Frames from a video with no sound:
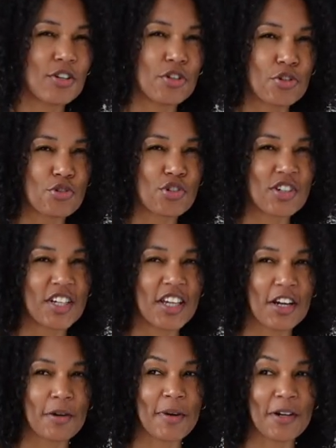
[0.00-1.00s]
Usually
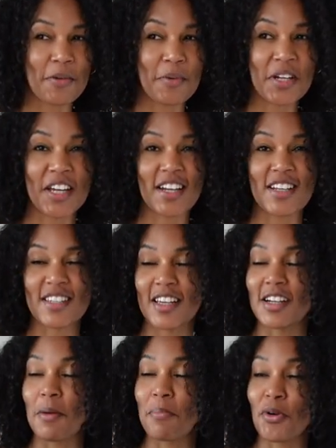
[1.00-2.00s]
Caravana weekend is
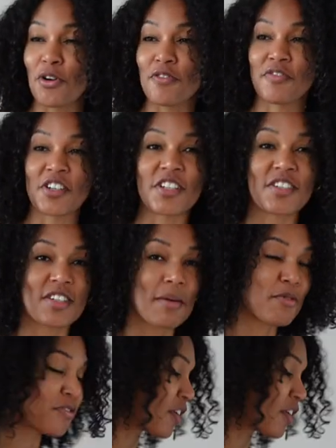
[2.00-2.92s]
like a perfect summer